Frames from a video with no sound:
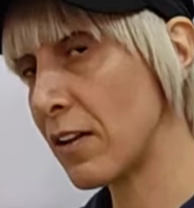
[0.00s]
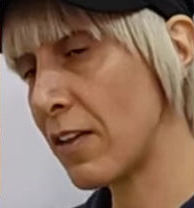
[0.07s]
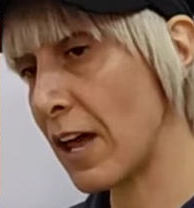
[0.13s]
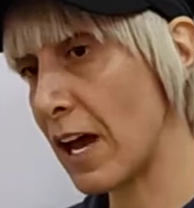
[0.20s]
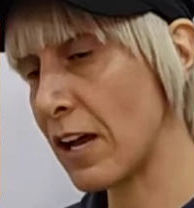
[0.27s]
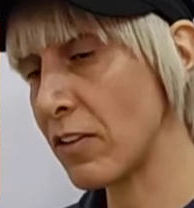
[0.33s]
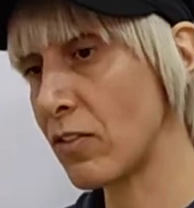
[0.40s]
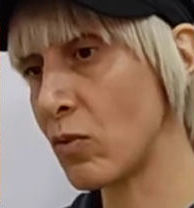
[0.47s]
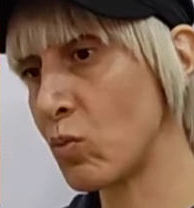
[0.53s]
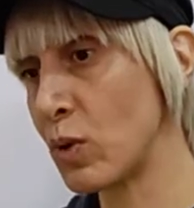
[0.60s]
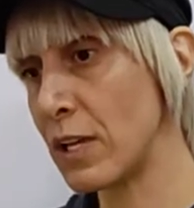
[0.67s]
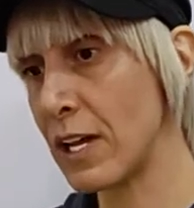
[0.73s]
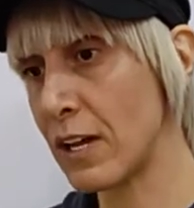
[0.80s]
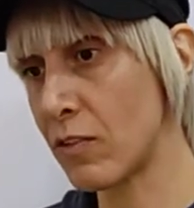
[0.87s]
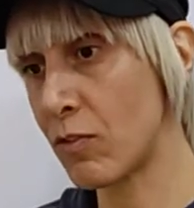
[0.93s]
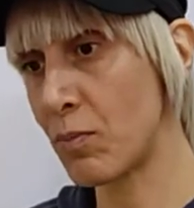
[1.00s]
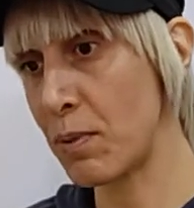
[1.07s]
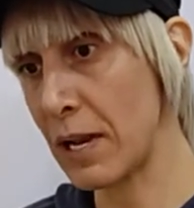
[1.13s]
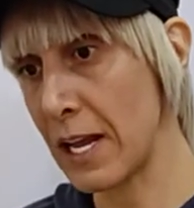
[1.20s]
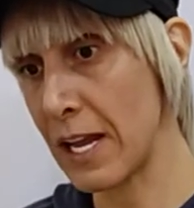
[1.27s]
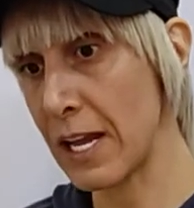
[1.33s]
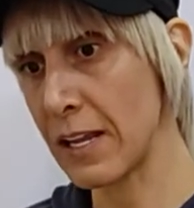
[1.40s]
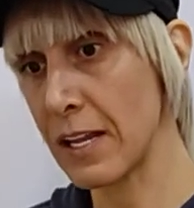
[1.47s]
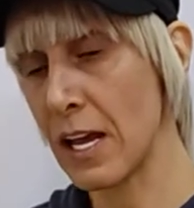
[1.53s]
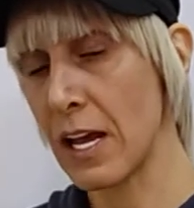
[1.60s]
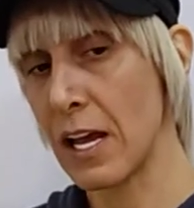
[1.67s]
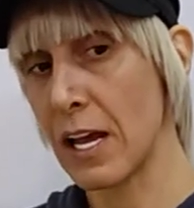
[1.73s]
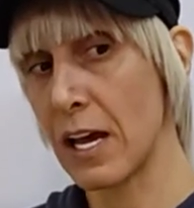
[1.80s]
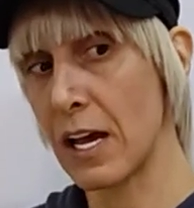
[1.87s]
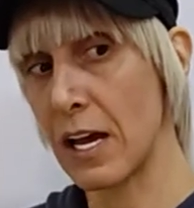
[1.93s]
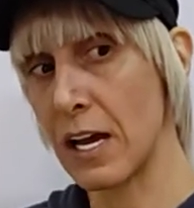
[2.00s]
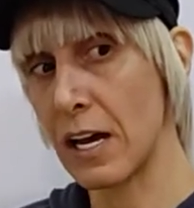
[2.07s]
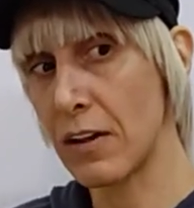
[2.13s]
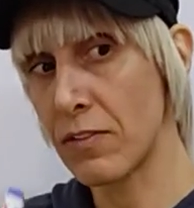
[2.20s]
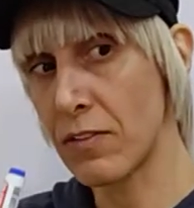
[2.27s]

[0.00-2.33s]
that will explain uh,